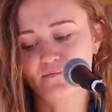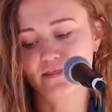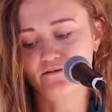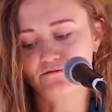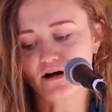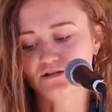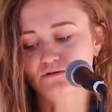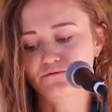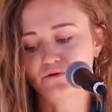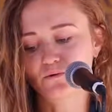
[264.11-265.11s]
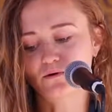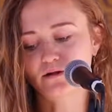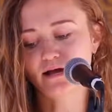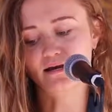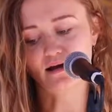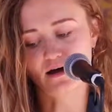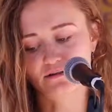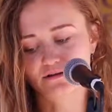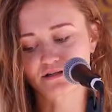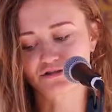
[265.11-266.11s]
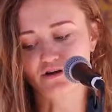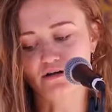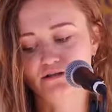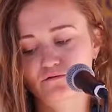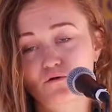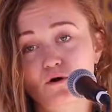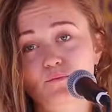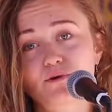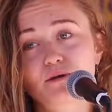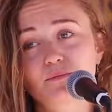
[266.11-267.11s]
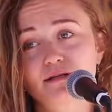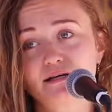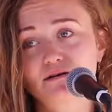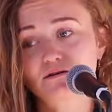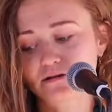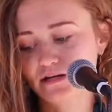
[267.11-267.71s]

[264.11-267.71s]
that fossil fuel and other destructive corporate political